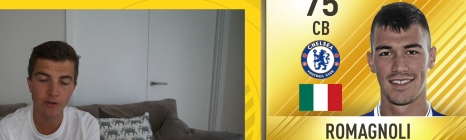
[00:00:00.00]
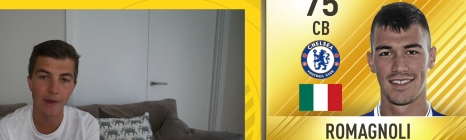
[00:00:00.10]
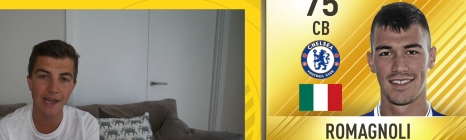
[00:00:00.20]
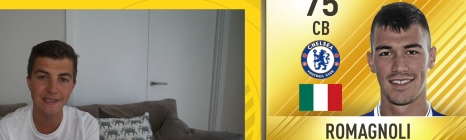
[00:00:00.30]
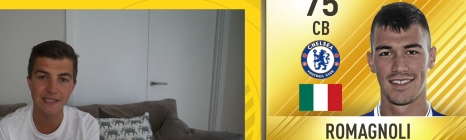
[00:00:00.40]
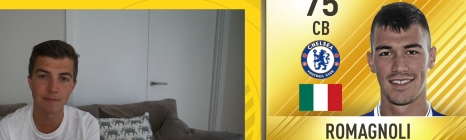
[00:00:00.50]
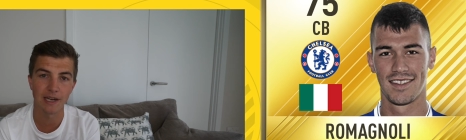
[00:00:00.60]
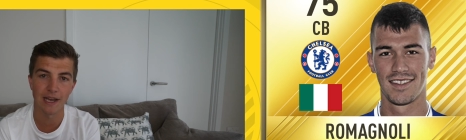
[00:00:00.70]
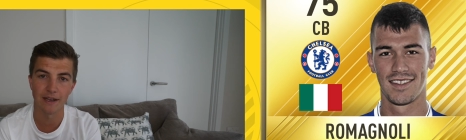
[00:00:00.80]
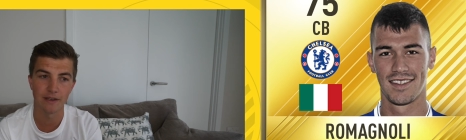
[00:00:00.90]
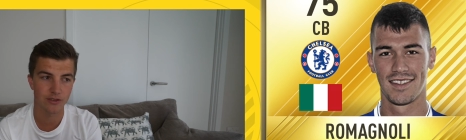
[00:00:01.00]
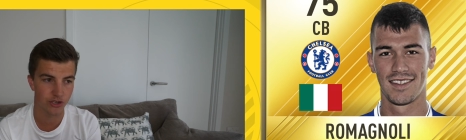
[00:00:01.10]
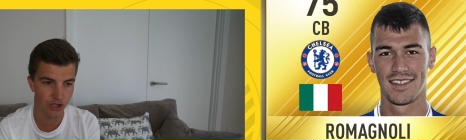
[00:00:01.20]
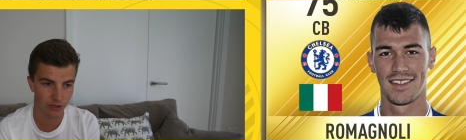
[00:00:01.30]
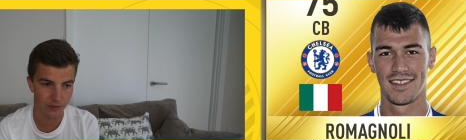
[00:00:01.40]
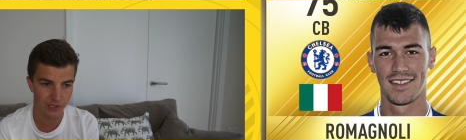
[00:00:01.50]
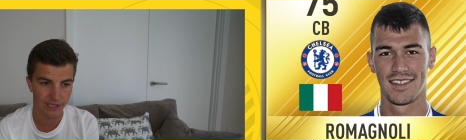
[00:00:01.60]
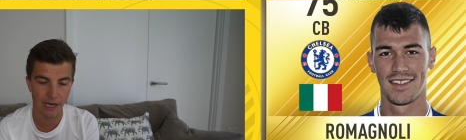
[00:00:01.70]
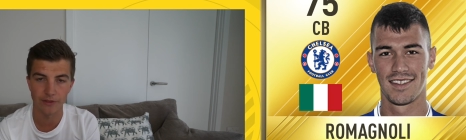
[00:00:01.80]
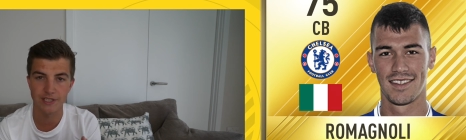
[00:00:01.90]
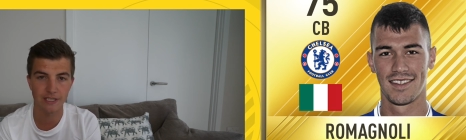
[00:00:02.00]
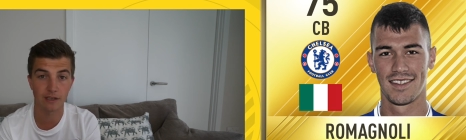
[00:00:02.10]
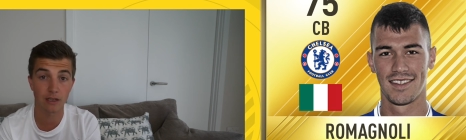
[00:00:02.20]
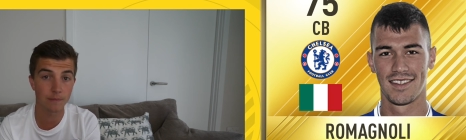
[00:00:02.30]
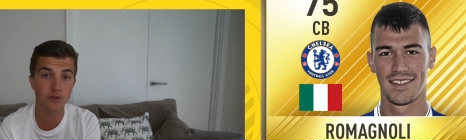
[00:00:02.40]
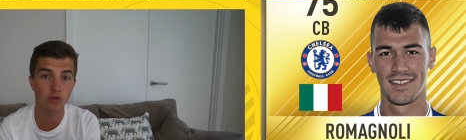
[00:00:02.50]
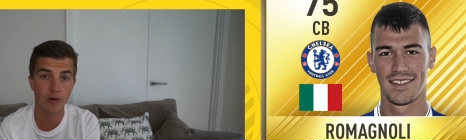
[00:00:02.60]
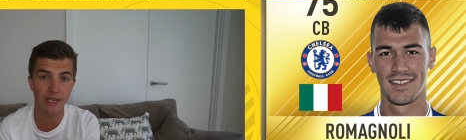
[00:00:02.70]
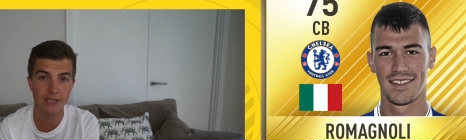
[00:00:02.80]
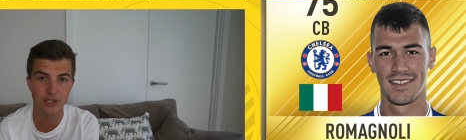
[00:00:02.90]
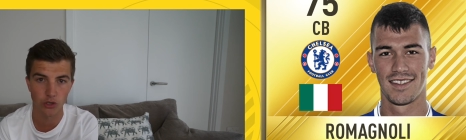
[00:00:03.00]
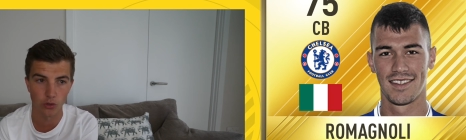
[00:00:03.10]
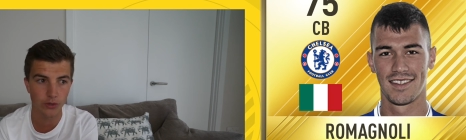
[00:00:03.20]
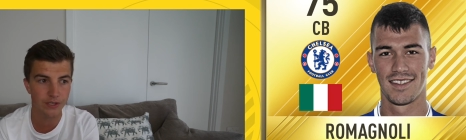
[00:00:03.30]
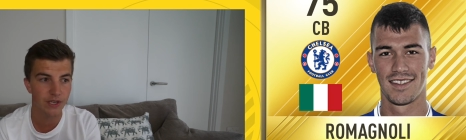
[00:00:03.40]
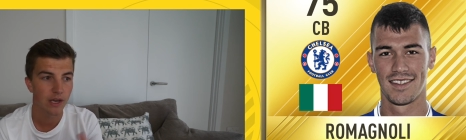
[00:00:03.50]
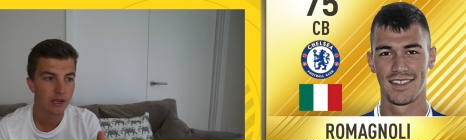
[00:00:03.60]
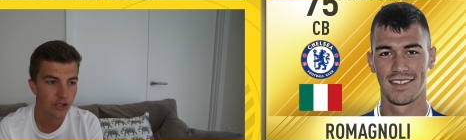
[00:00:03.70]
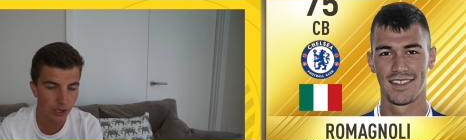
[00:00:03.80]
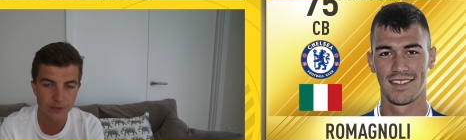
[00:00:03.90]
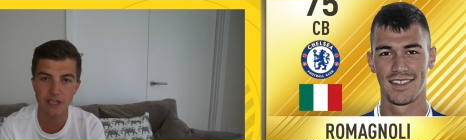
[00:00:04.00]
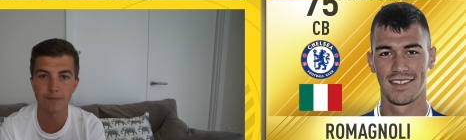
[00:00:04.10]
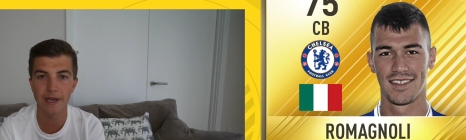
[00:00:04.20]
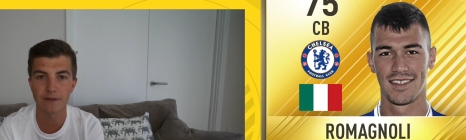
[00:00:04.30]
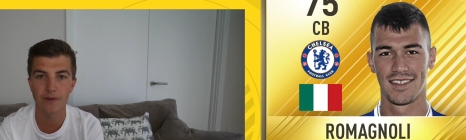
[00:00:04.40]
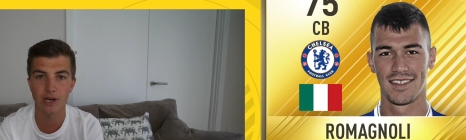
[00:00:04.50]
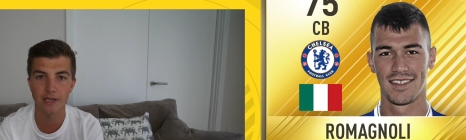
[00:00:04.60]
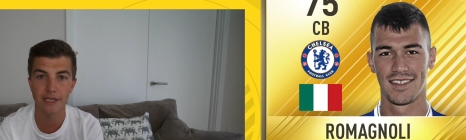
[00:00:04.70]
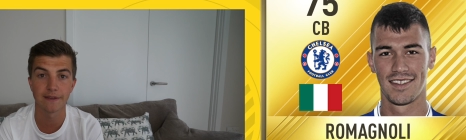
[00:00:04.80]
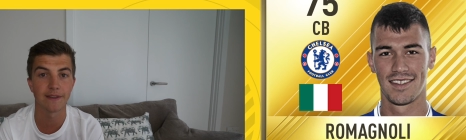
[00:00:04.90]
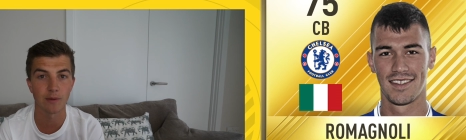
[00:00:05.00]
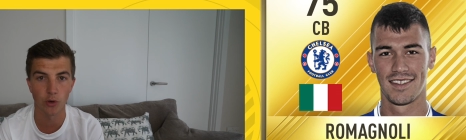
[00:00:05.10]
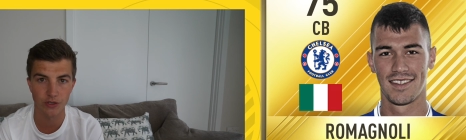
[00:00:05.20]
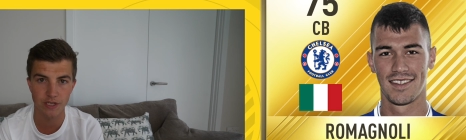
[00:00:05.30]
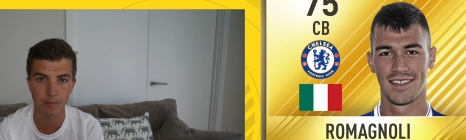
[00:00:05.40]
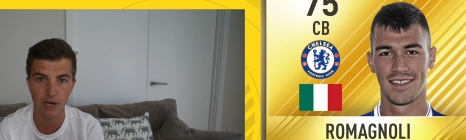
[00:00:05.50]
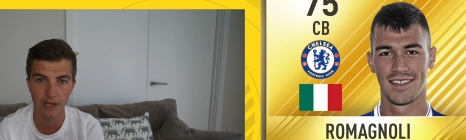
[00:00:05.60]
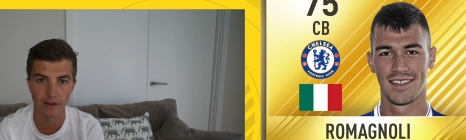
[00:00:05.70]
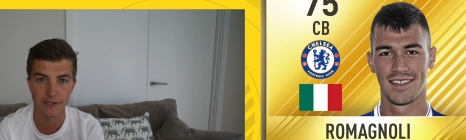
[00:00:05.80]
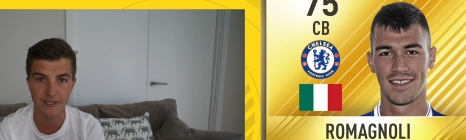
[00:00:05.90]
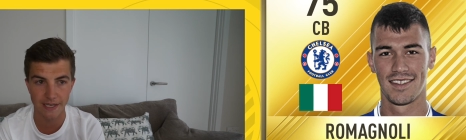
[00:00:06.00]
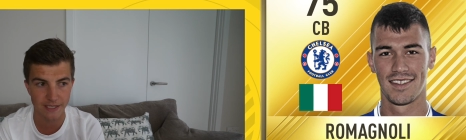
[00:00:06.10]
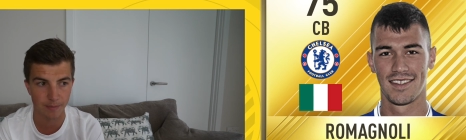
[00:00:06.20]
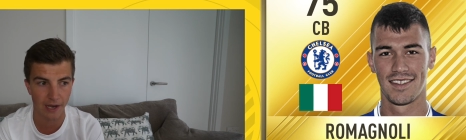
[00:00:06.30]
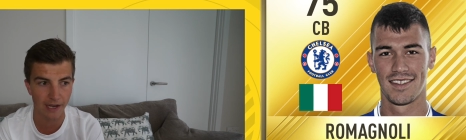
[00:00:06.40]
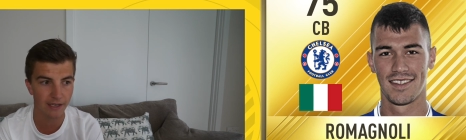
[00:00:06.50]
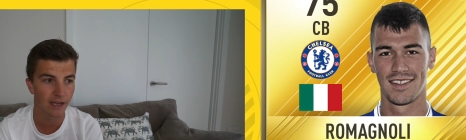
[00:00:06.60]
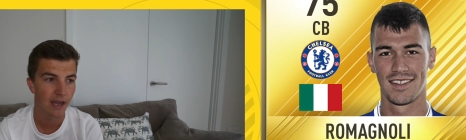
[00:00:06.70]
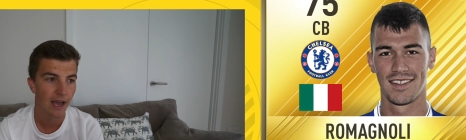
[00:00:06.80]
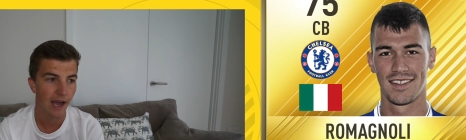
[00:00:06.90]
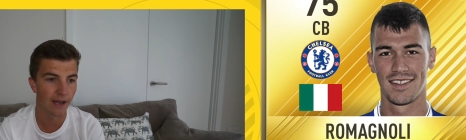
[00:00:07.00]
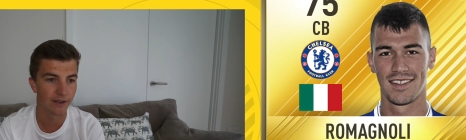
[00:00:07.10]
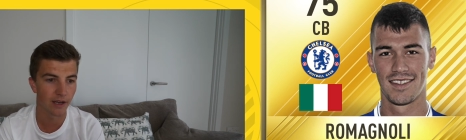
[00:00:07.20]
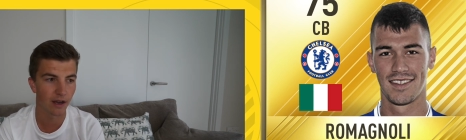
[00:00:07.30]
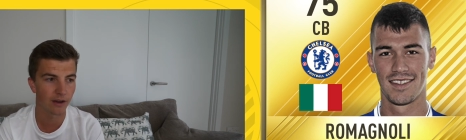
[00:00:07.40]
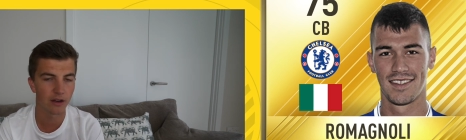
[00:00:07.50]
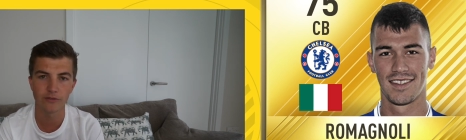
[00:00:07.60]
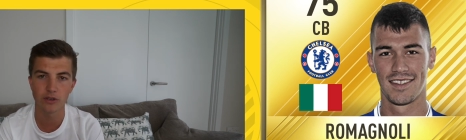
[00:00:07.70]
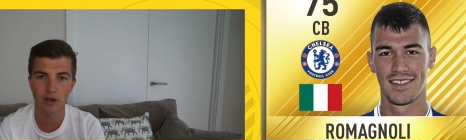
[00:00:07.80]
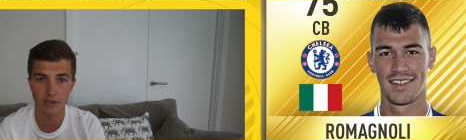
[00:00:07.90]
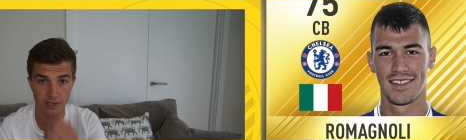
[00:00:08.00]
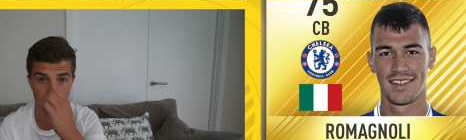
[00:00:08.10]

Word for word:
Speaker 1: from A C Milan to Chelsea. Now, the, the club's already in talks. Chelsea have made it very clear that they want to buy another centre-back. And uh, I don't know if you guys